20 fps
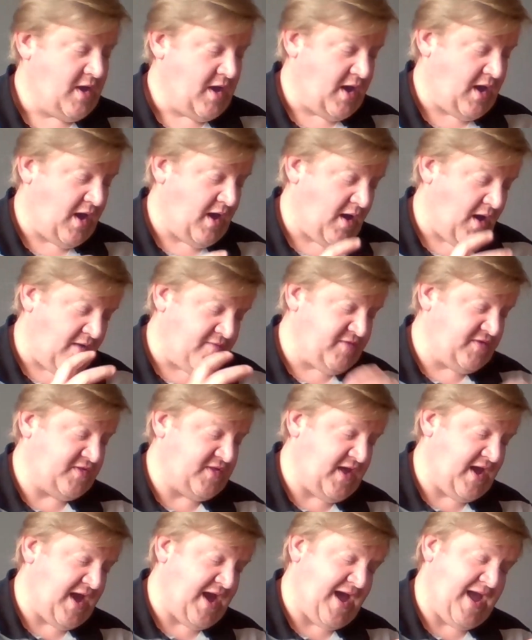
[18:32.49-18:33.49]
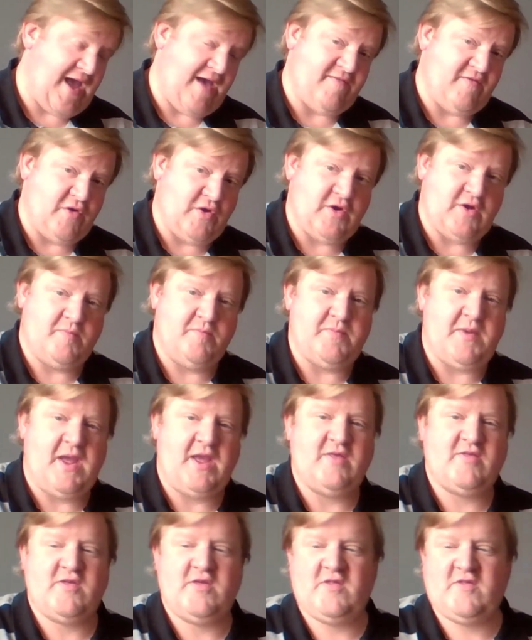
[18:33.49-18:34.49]
Obviously, I have a good
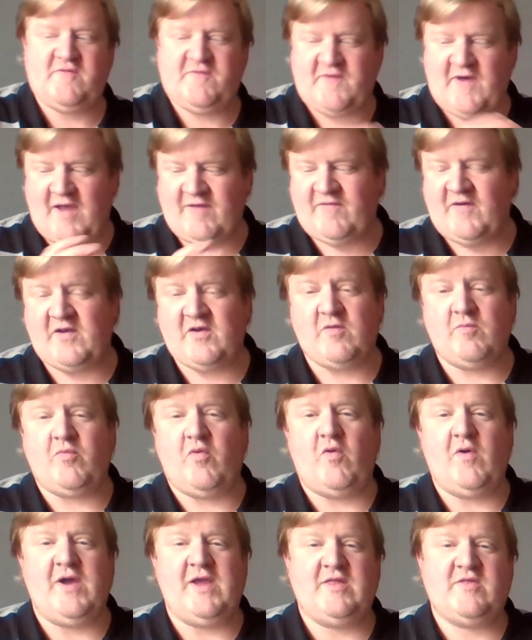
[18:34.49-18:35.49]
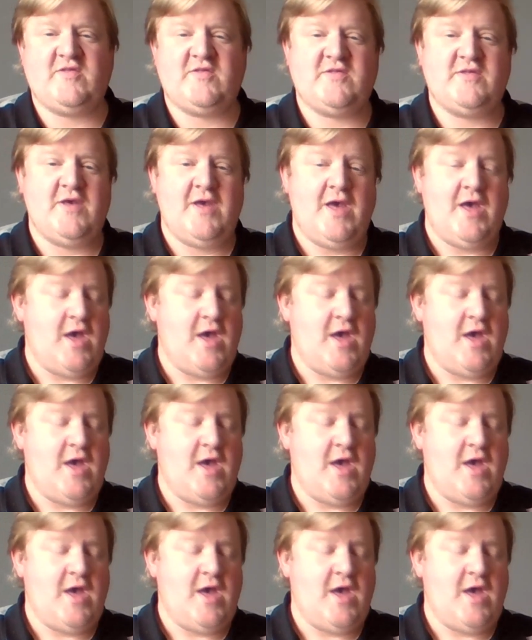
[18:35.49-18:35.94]
basis, 500 points.